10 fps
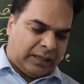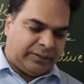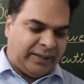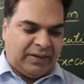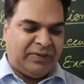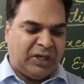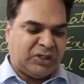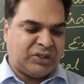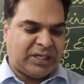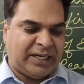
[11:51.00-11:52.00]
three
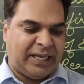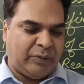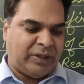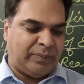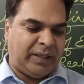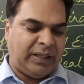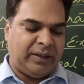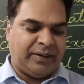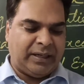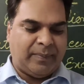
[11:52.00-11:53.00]
definitions are here with me,
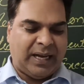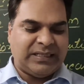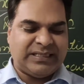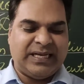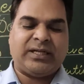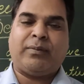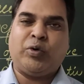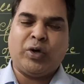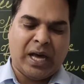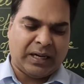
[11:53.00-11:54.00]
written by
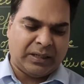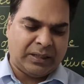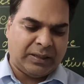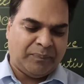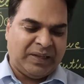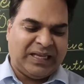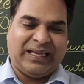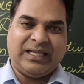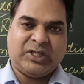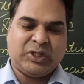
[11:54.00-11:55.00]
J.W. Garner,
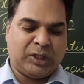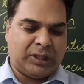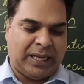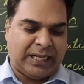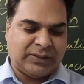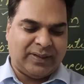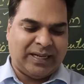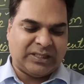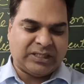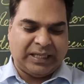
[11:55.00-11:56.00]
Gettel as well
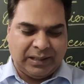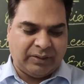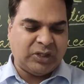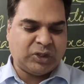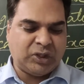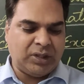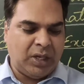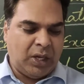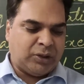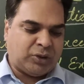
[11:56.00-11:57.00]
as Gilchrist.
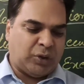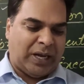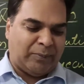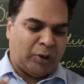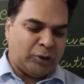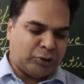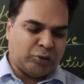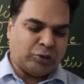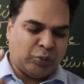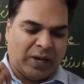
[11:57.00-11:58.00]
So I'm going to
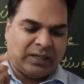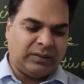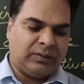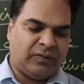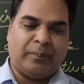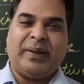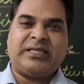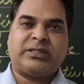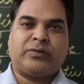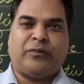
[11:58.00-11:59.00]
choose one
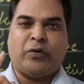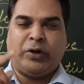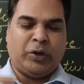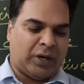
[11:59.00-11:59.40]
best for your